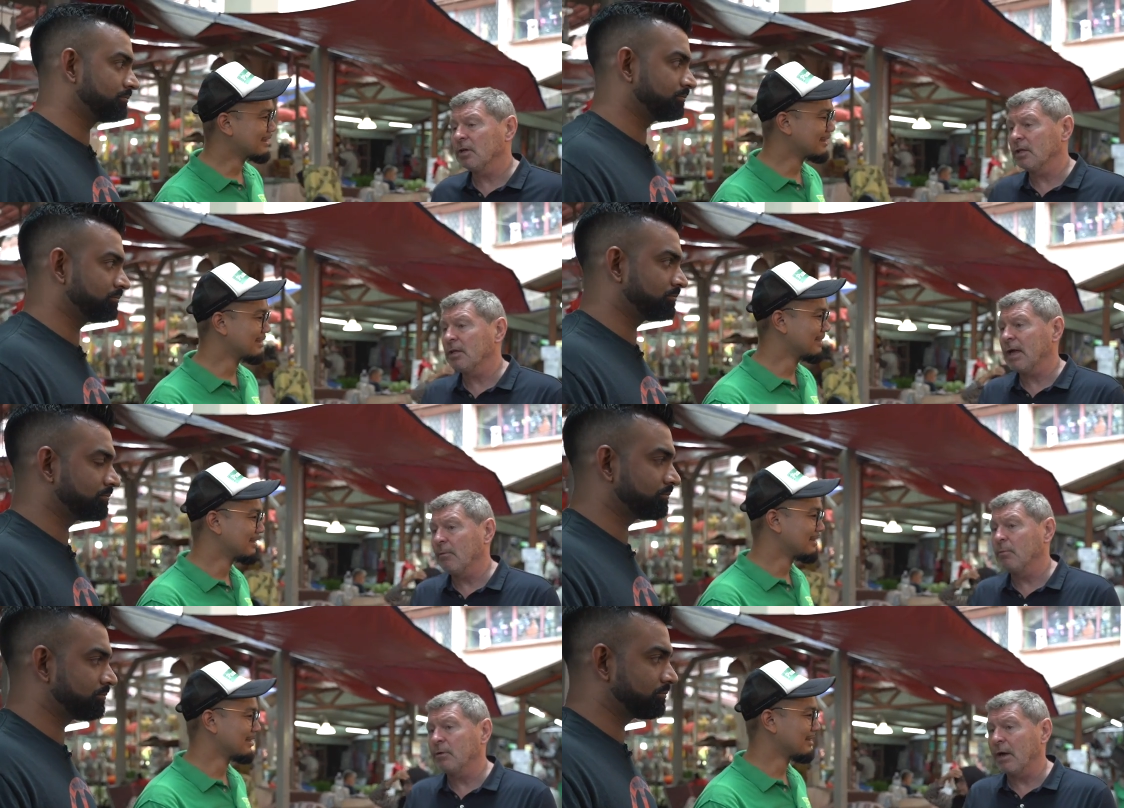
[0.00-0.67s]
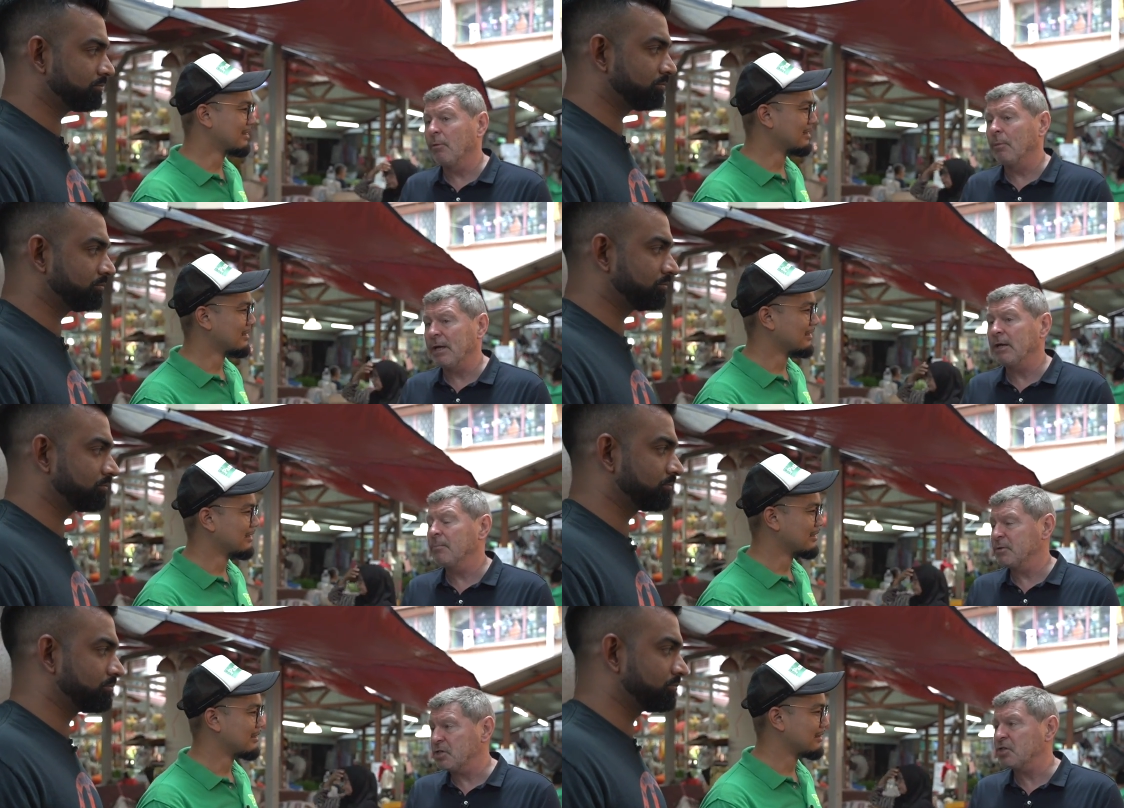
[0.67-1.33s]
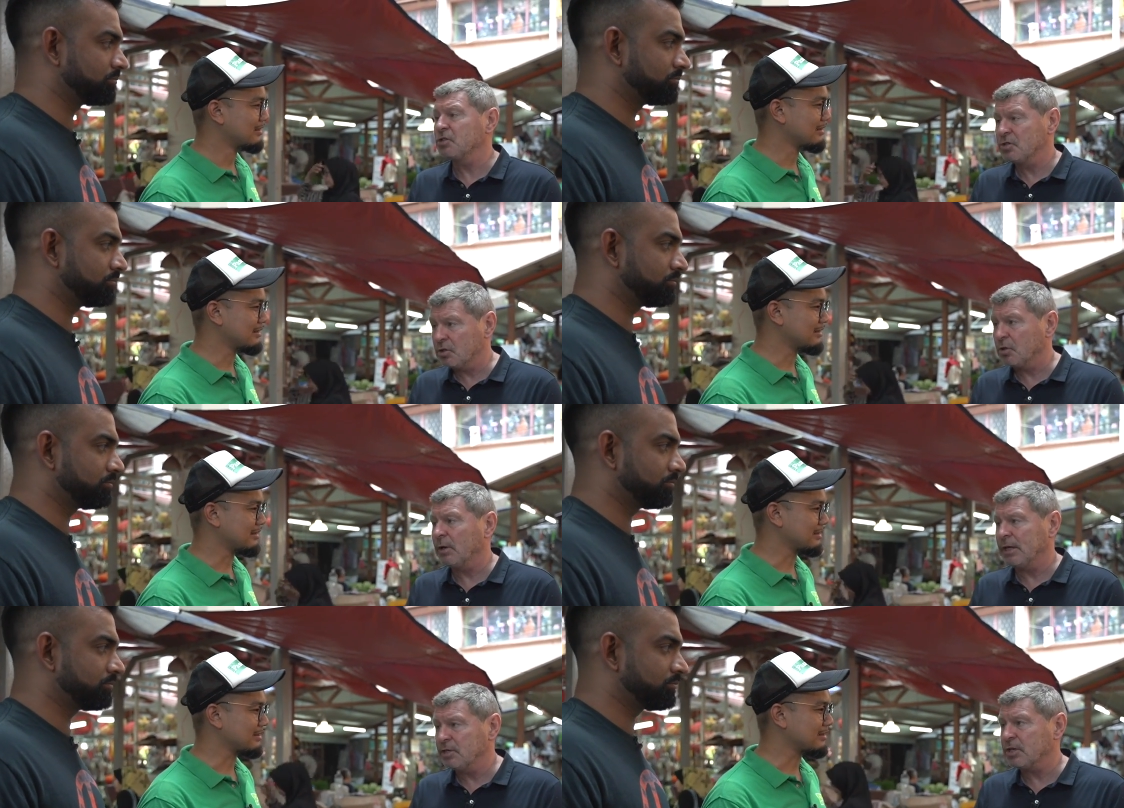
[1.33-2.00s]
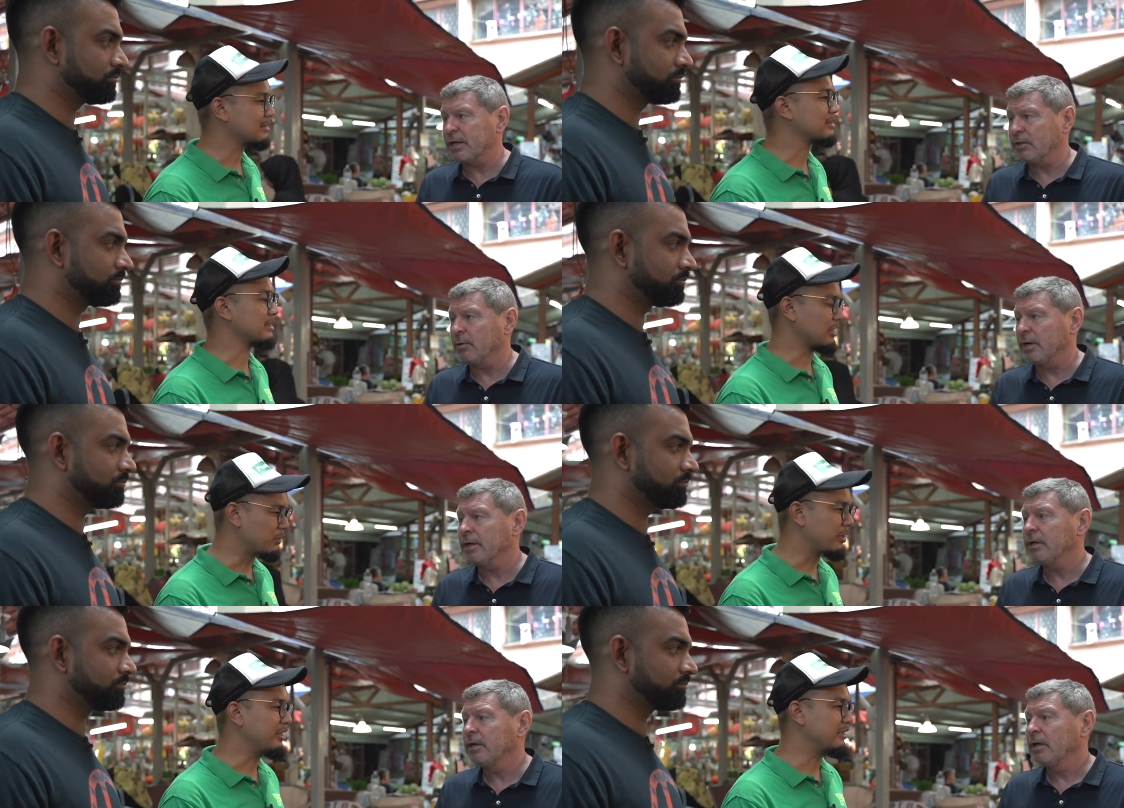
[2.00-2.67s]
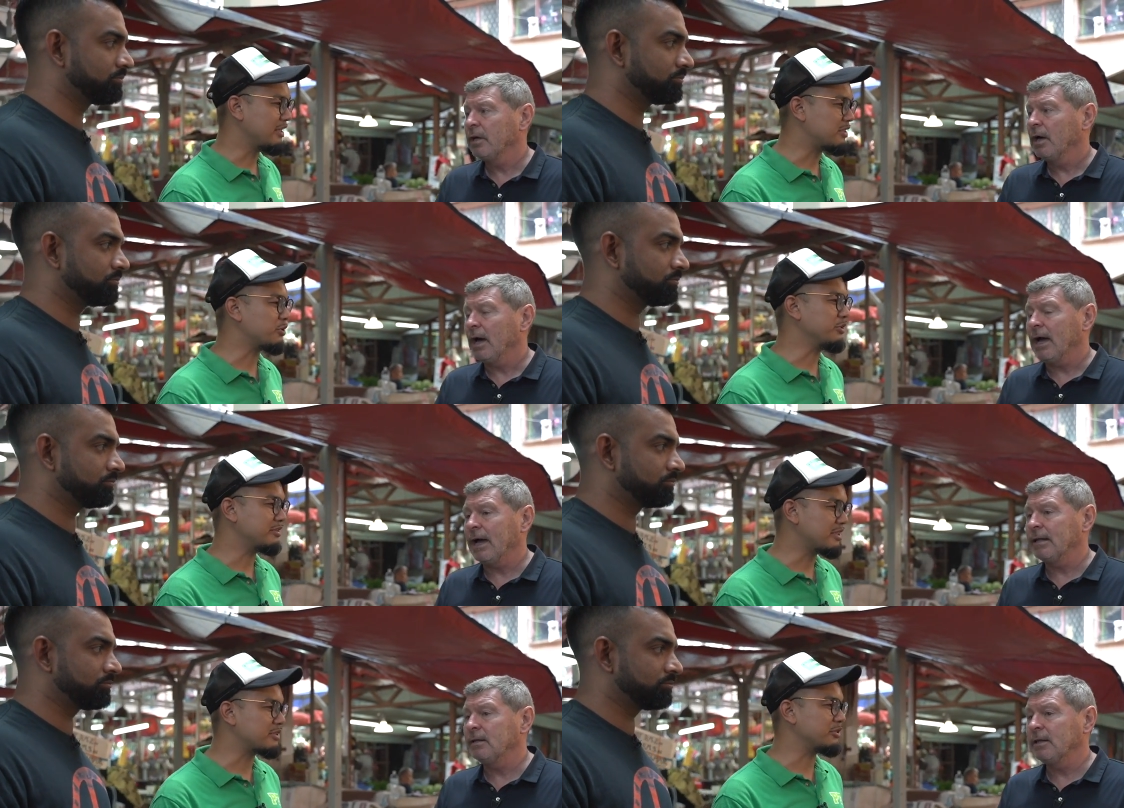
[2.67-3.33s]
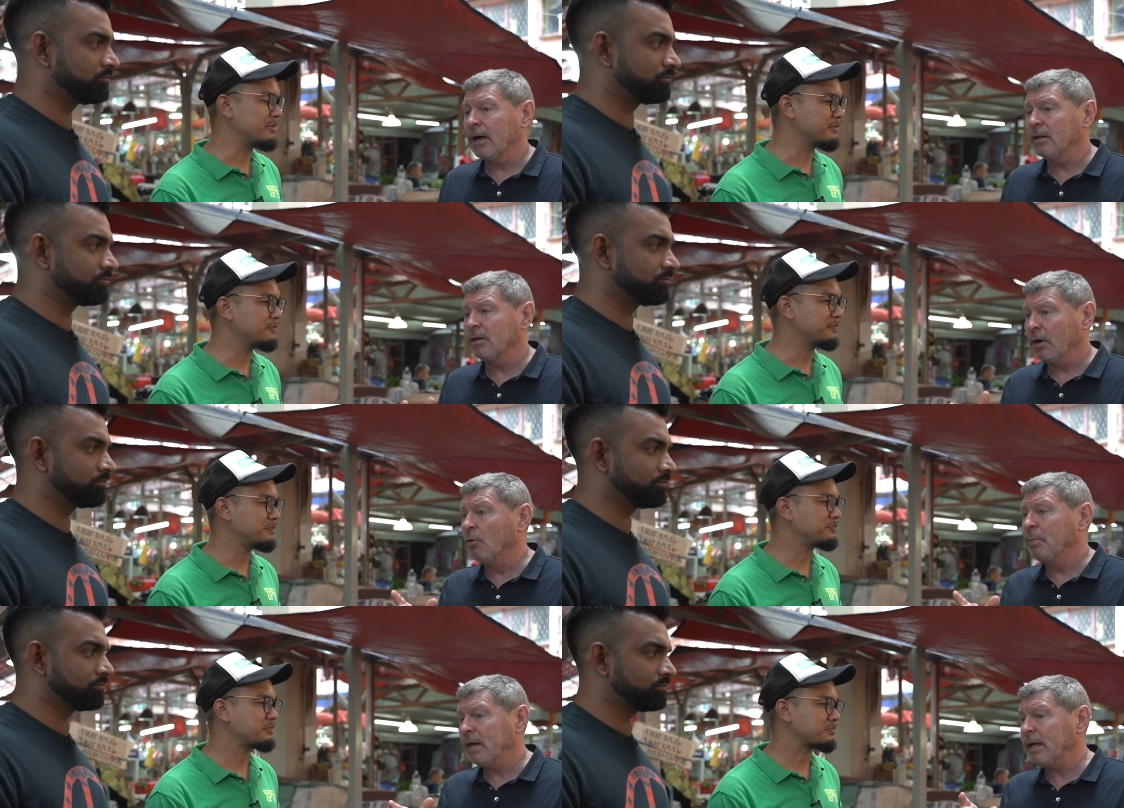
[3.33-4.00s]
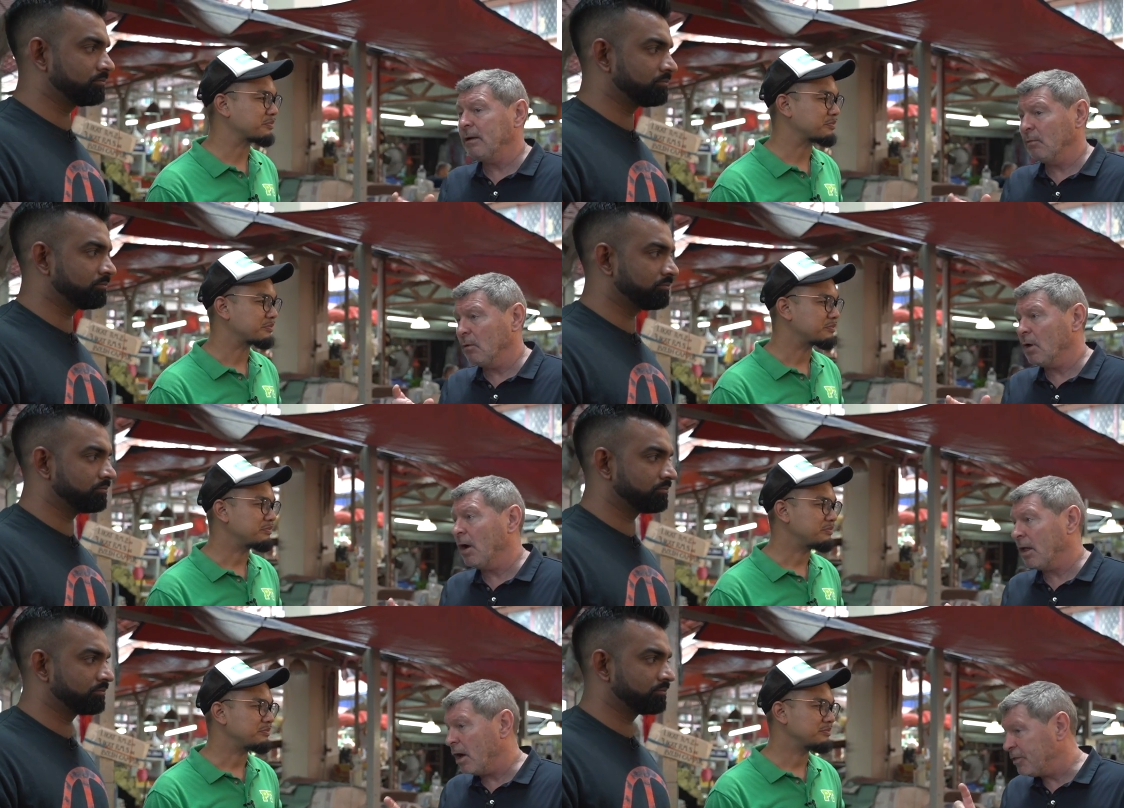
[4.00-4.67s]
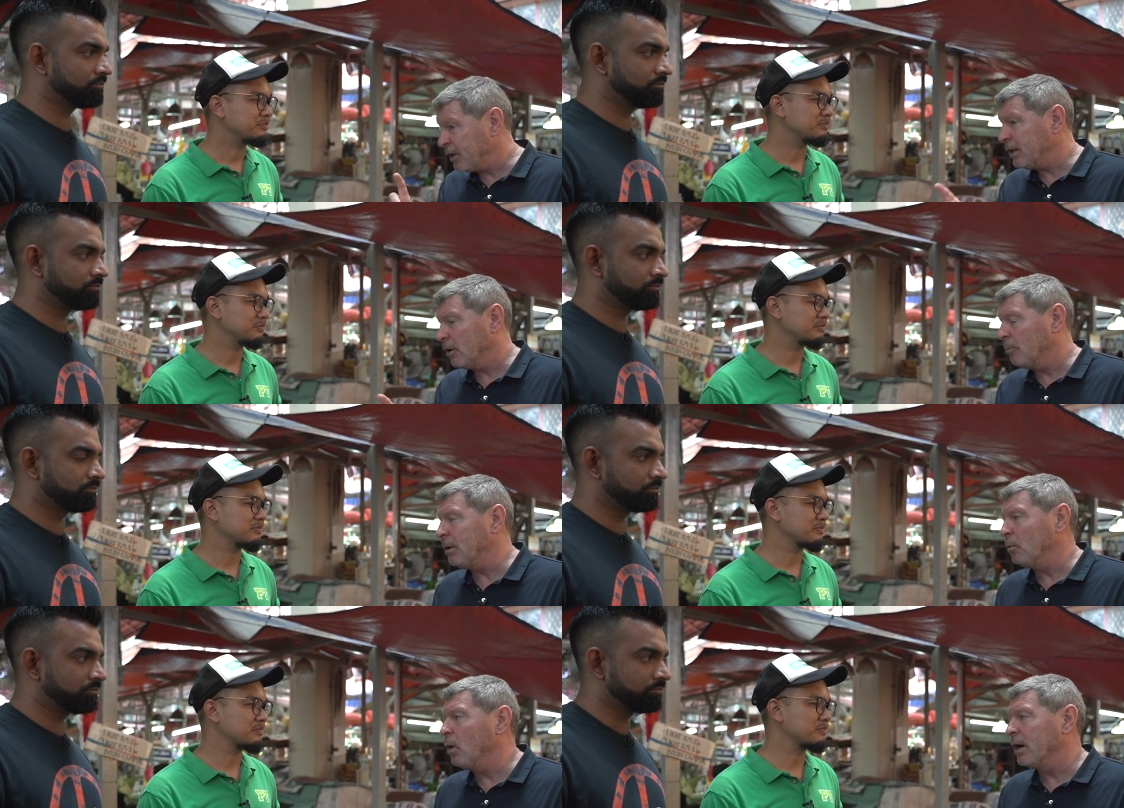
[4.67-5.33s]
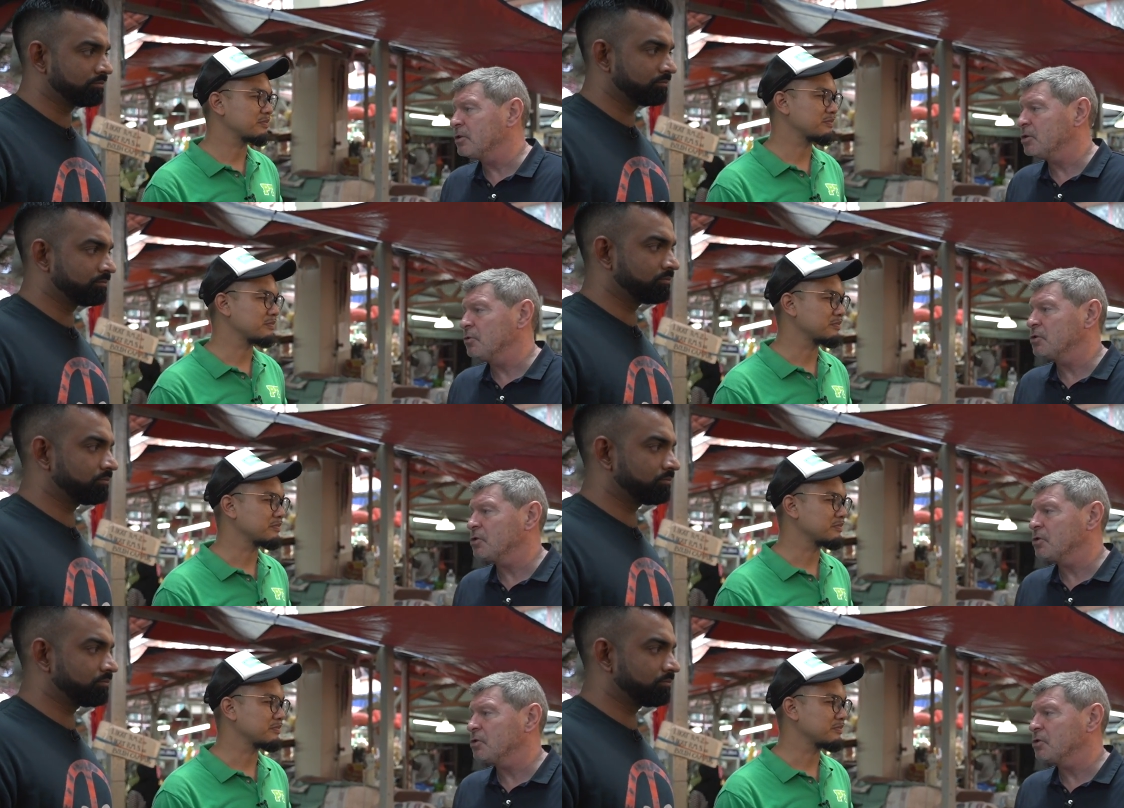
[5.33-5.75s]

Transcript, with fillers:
Speaker 1: that they they will be in a position to do it in January. Okay, that's good. And that's good. There, will be I, I, think there'll be one or two